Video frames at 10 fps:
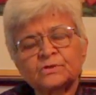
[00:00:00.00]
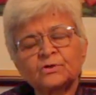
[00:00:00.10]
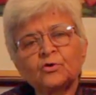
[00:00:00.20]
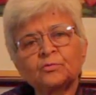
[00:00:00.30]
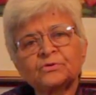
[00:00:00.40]

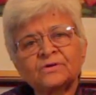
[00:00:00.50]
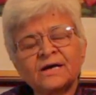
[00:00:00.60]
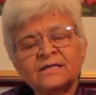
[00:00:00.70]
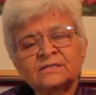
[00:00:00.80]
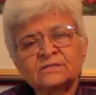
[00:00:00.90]
human
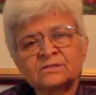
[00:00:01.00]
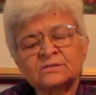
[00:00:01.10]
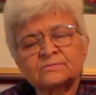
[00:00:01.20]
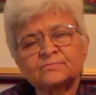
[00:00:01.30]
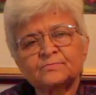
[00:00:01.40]

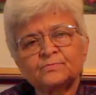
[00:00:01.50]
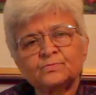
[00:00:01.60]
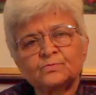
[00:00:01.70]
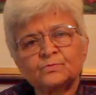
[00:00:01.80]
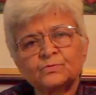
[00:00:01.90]
rights,
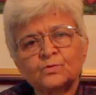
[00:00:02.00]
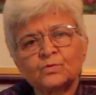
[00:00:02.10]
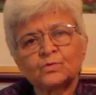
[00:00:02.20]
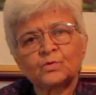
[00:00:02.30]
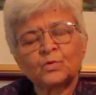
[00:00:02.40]

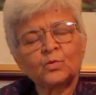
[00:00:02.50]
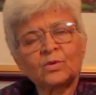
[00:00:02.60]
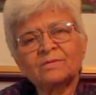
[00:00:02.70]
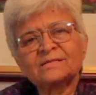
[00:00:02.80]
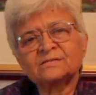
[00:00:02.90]

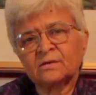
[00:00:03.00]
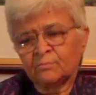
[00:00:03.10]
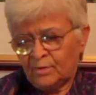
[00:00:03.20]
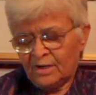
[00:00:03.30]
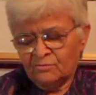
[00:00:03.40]
women's
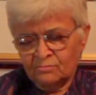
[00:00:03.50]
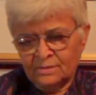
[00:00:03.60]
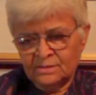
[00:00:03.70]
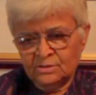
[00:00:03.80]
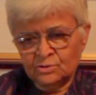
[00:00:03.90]

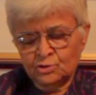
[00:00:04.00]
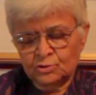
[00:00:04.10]
empowerment,